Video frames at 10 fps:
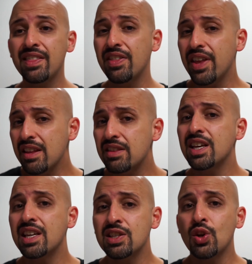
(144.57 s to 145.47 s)
that they
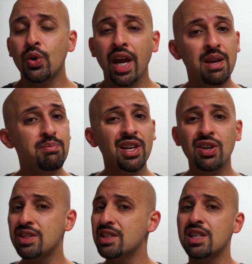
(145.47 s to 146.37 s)
think is okay
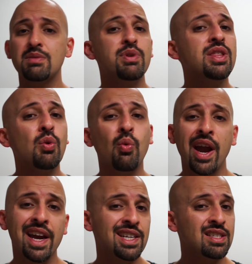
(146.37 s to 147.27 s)
because it's just been the
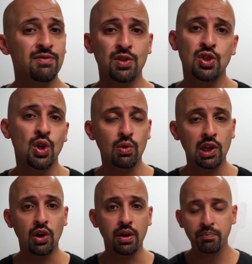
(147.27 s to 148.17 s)
way it is for so
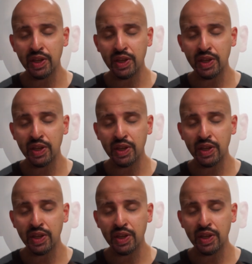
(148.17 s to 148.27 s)
long.